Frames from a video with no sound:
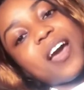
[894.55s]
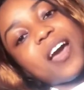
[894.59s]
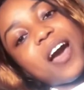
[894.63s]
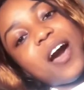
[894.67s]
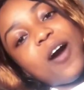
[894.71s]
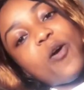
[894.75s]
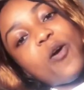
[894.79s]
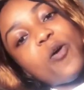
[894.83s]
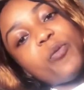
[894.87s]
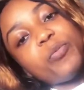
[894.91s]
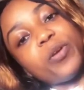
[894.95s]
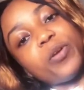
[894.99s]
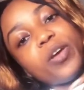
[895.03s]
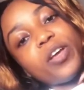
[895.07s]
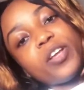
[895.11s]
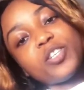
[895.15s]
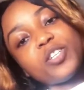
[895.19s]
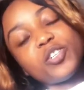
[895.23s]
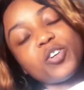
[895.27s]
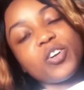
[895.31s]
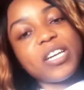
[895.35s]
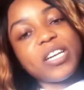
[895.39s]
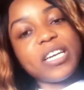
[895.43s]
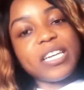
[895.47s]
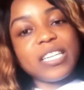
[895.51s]
I hope you
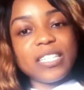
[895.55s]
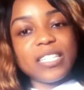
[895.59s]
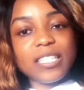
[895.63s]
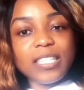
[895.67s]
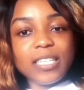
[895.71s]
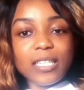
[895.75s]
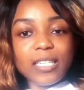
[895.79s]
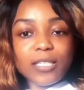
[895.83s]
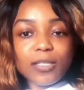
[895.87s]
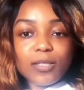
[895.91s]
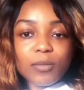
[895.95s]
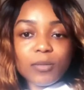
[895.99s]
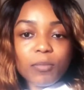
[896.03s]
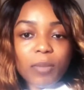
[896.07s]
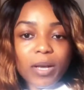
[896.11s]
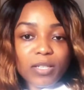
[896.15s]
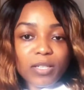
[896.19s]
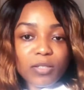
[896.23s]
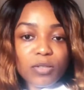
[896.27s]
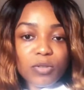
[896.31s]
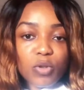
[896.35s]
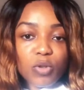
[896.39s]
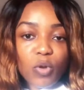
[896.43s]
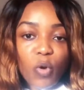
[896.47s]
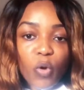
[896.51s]
enjoyed listening to my
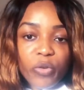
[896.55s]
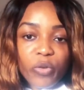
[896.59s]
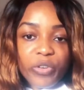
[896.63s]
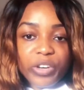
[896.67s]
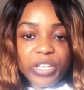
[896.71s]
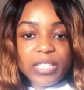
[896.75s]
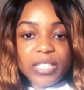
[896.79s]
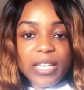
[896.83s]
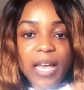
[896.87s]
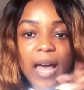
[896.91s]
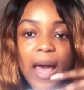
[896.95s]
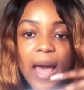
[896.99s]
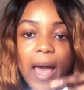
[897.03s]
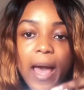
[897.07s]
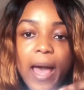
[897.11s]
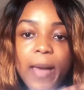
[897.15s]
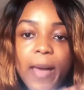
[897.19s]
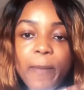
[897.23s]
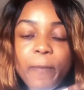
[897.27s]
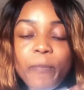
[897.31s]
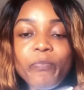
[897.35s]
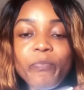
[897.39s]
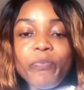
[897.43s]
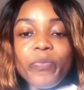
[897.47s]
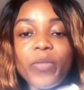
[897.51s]
story
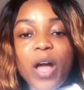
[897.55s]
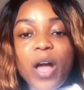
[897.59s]
time.